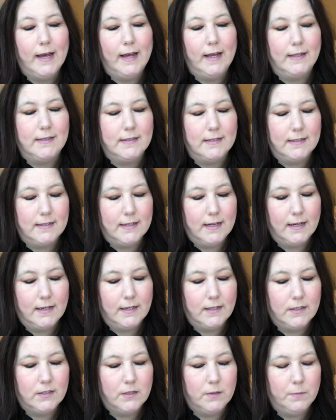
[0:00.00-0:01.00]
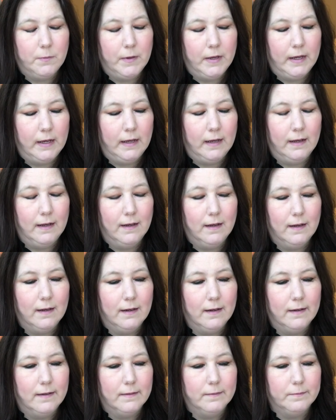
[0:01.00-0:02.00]
It's intended to be
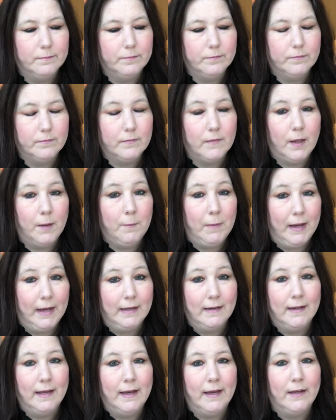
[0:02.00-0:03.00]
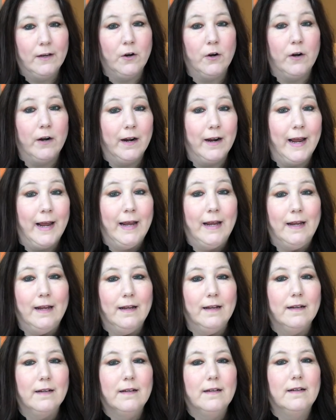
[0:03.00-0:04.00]
a Band-Aid or
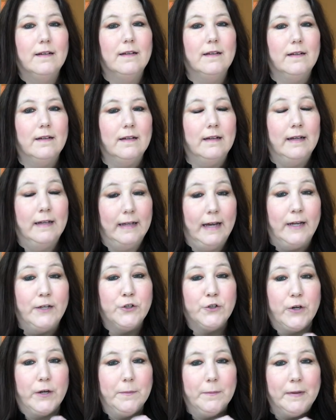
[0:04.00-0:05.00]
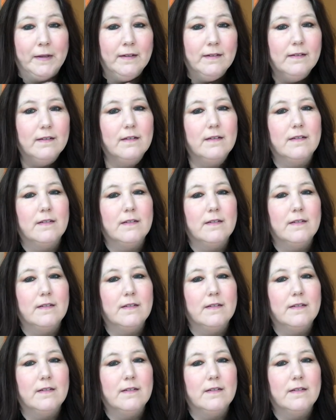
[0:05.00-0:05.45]
a treatment.